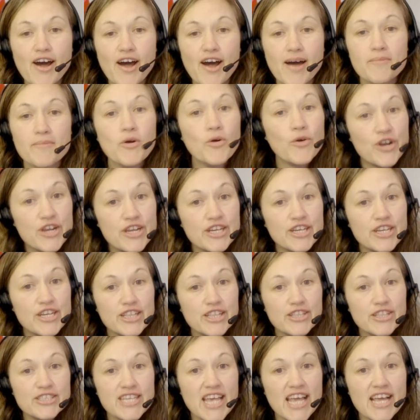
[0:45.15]
or you
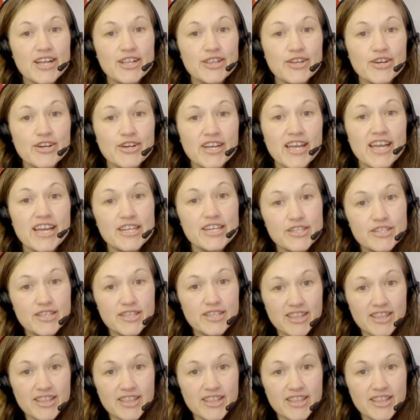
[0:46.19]
can take a look and